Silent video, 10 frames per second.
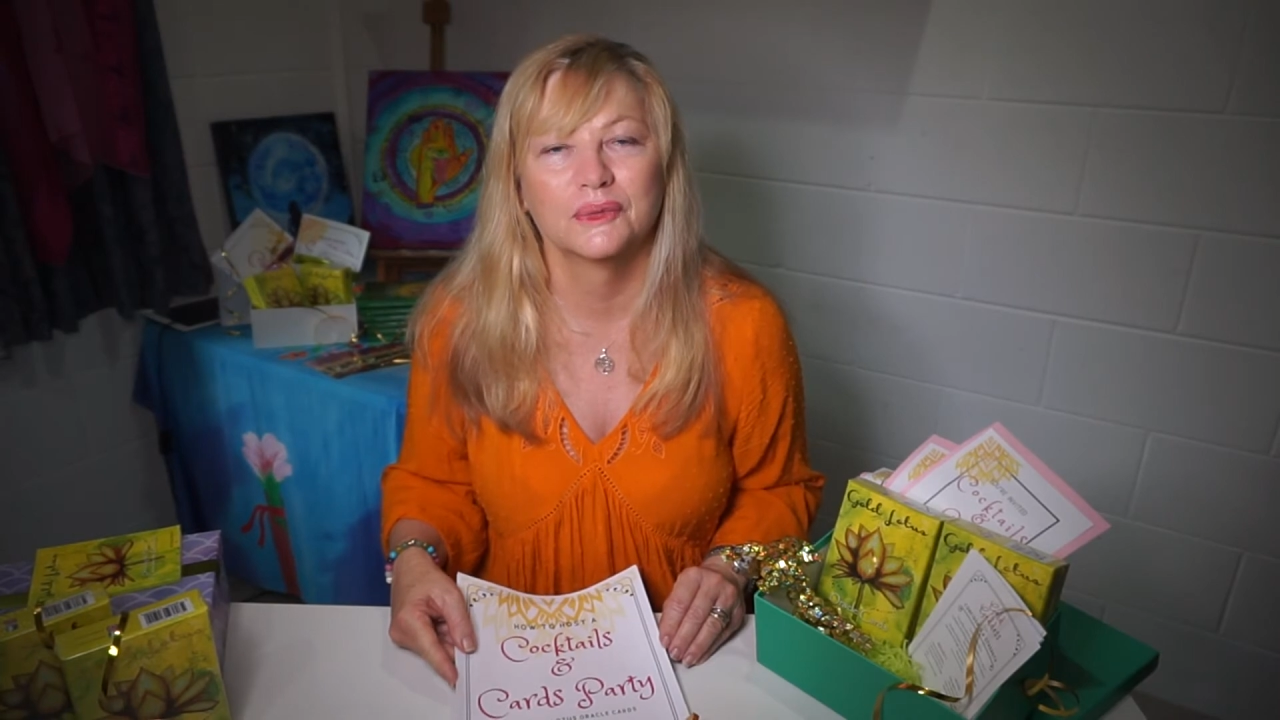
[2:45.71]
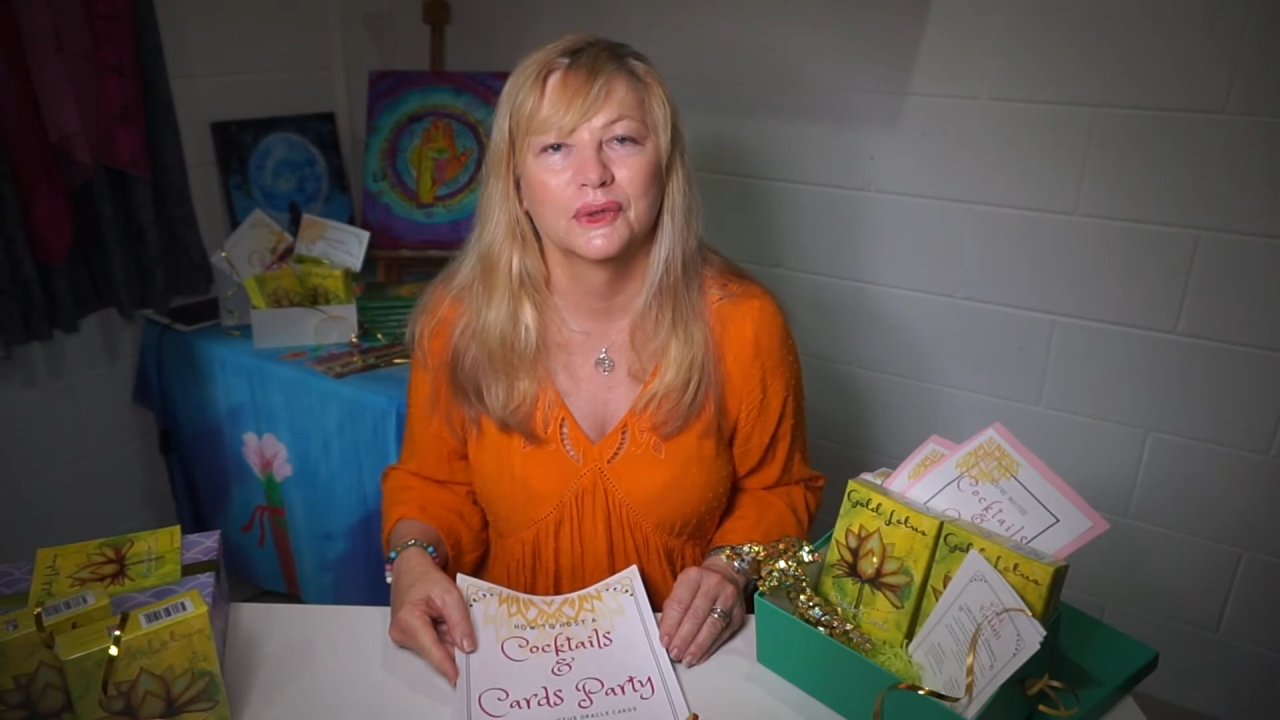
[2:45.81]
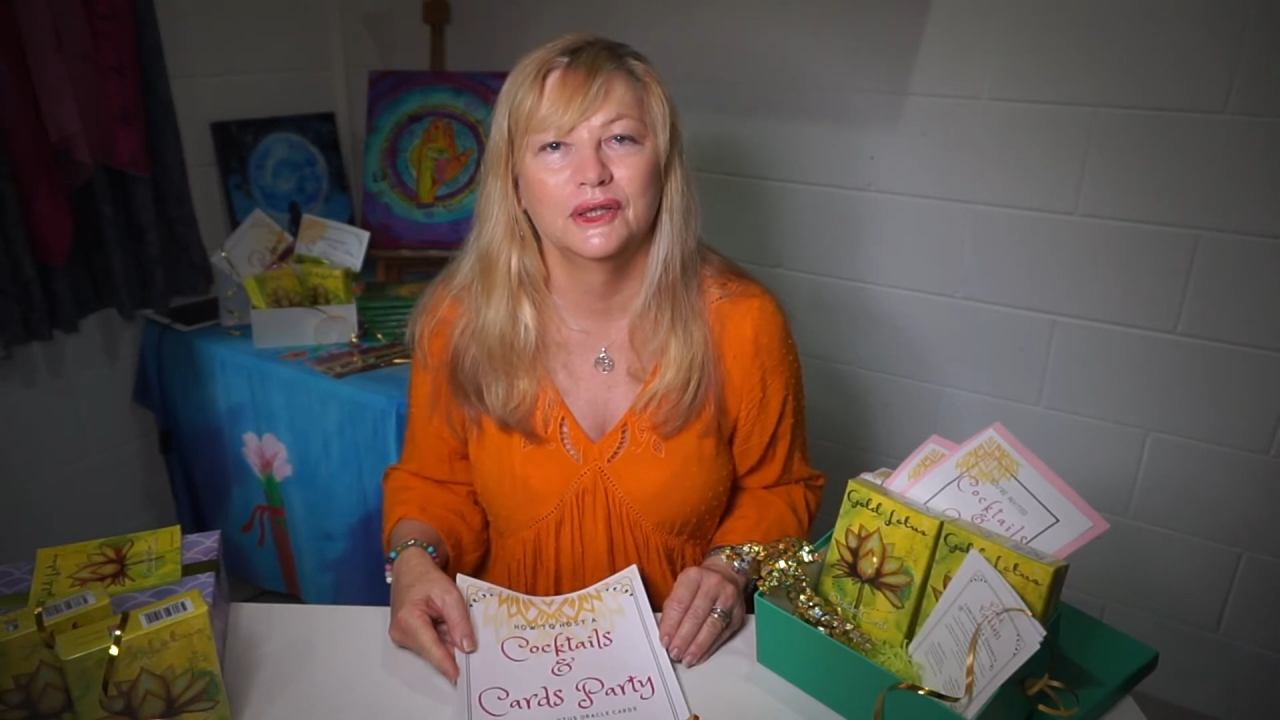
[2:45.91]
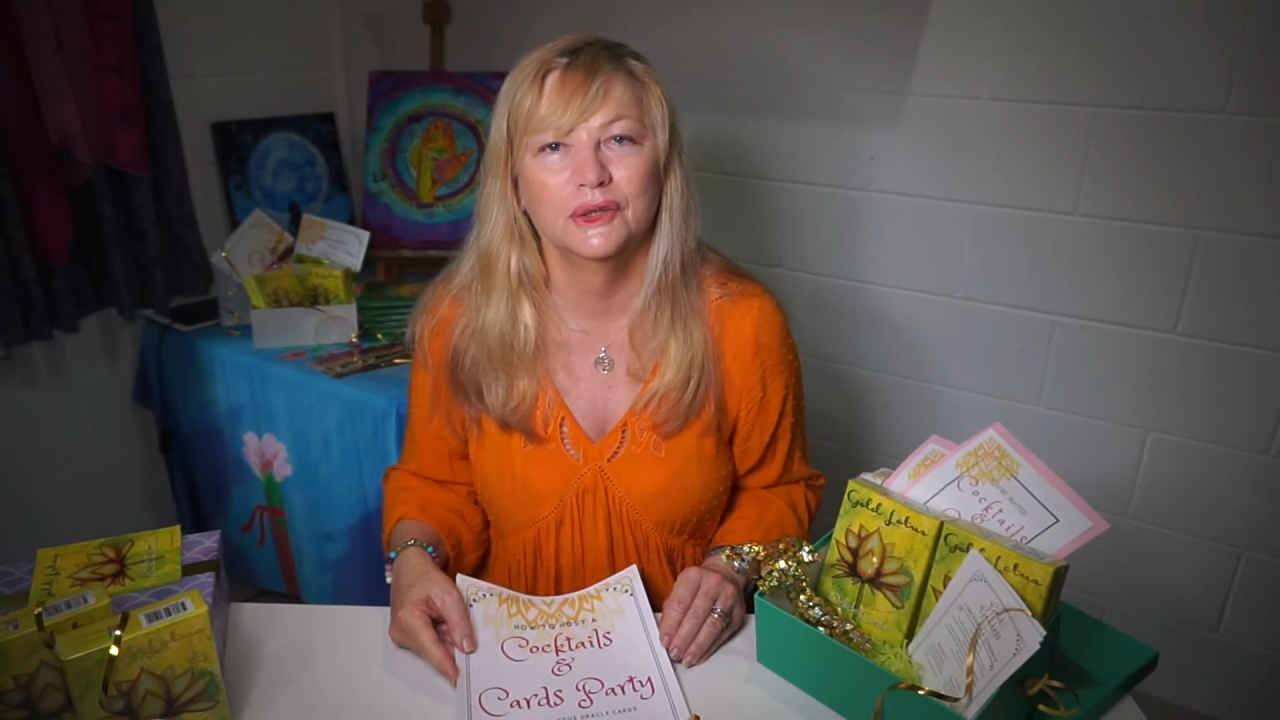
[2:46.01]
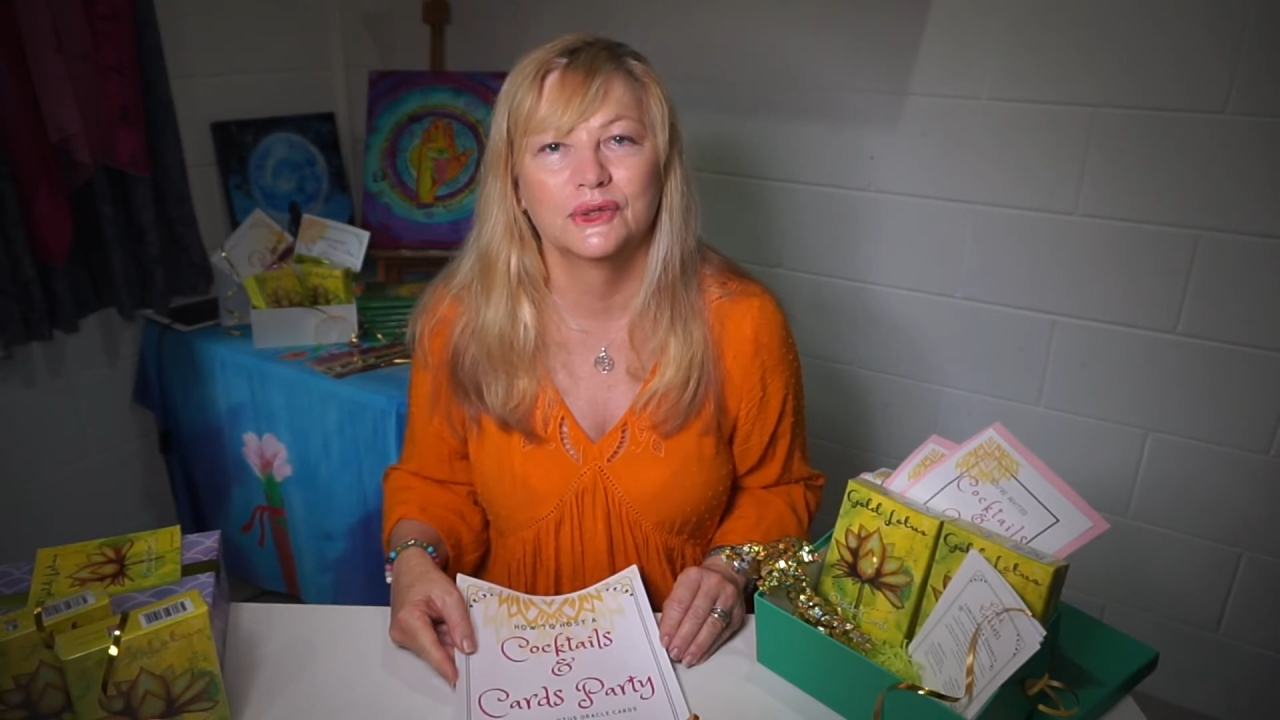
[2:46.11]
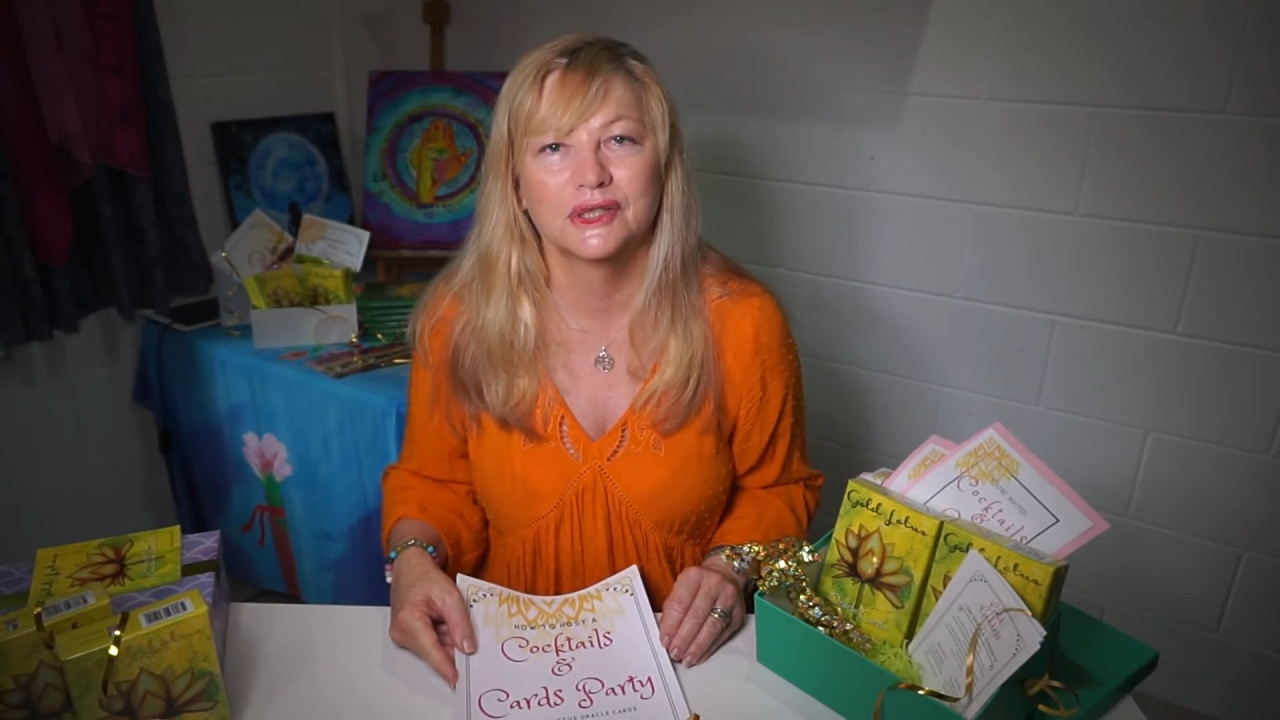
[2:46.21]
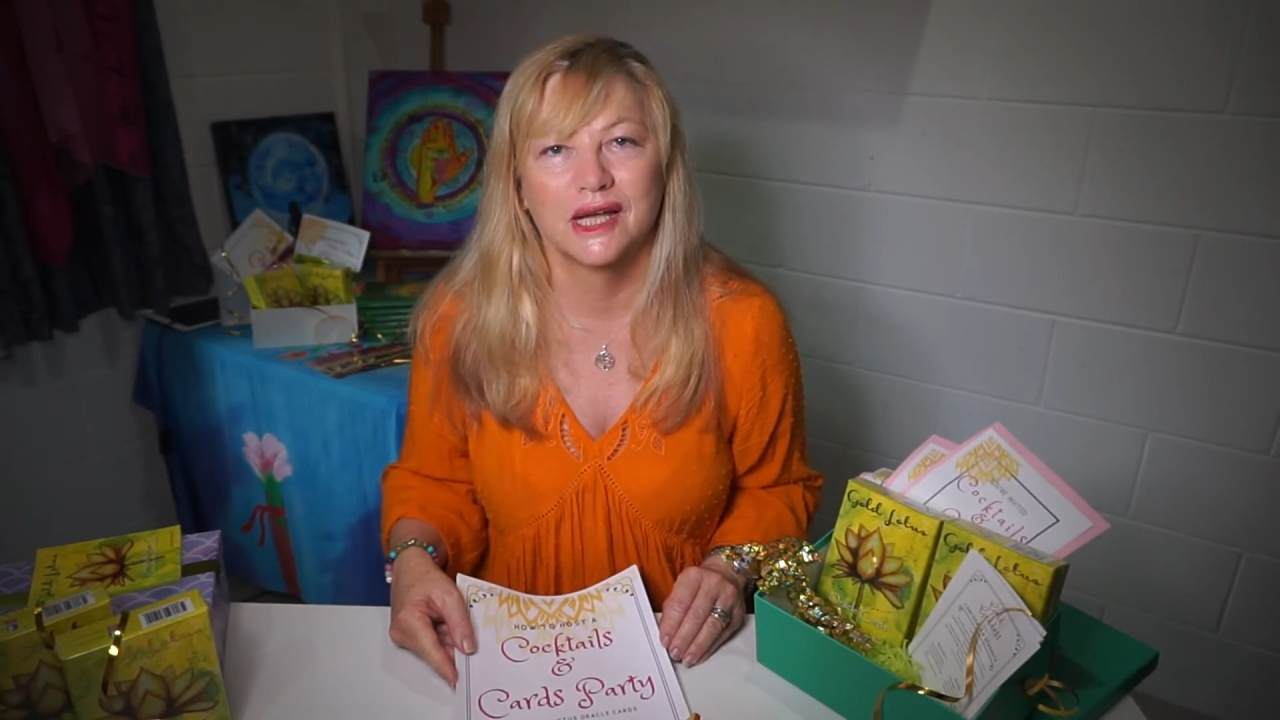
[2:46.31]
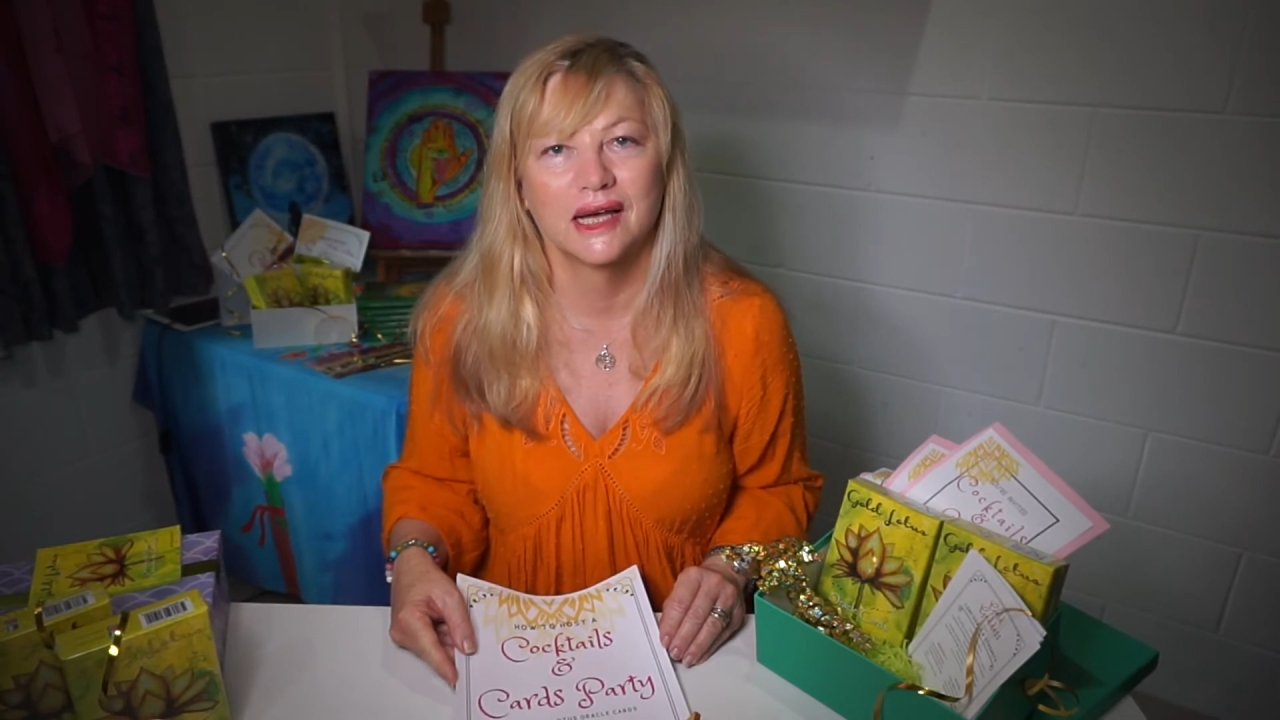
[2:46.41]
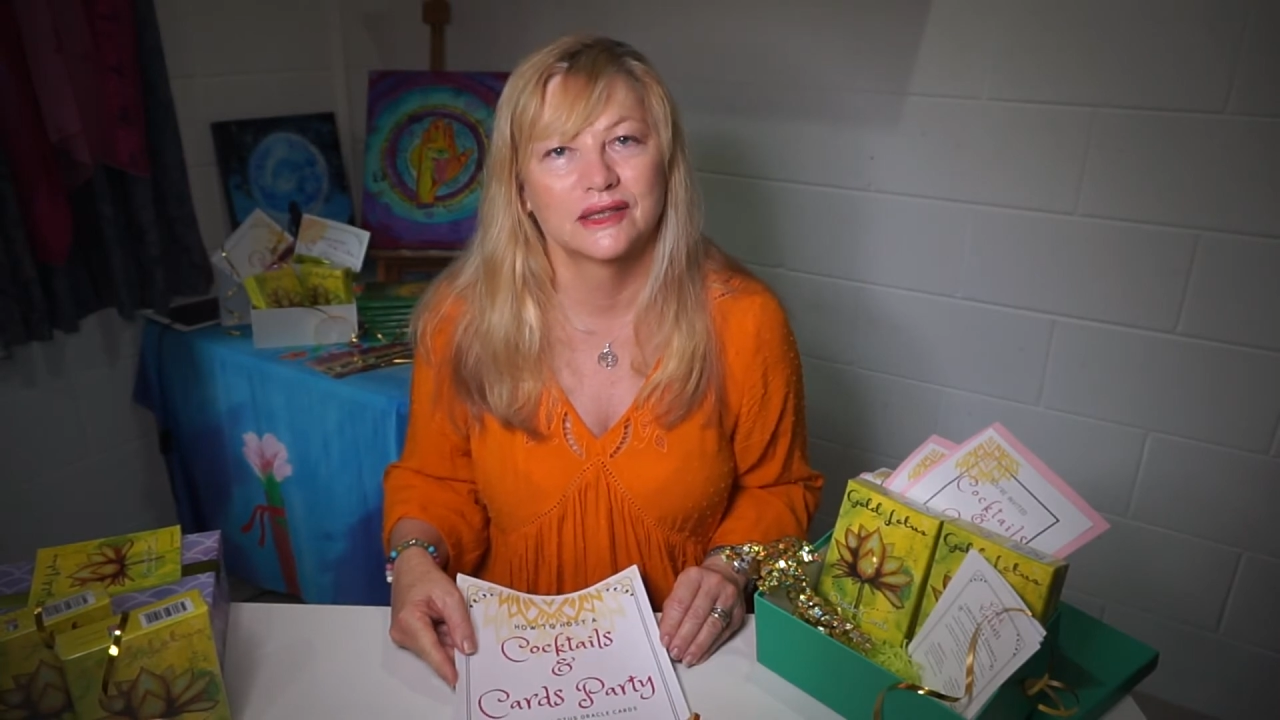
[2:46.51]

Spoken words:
when you start